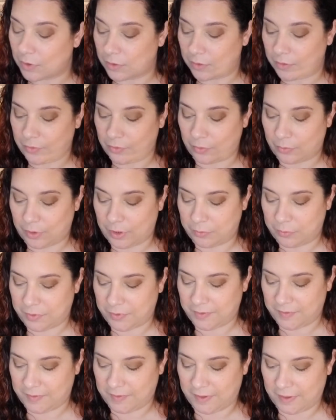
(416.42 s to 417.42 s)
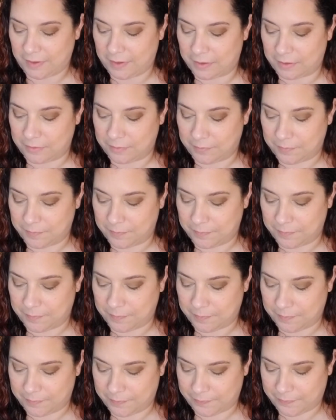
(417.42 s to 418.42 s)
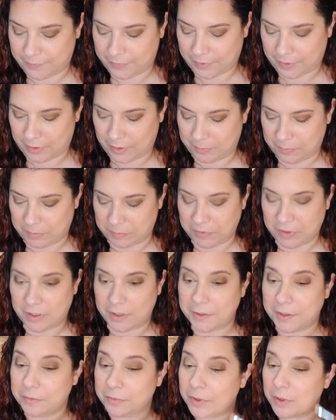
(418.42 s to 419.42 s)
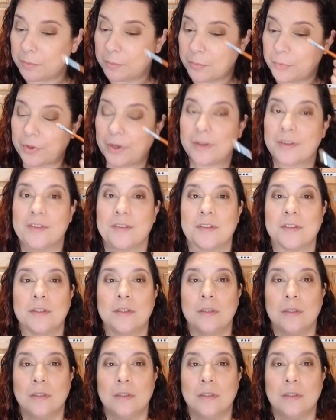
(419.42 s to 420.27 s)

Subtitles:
So I will say, I'm kind of impressed.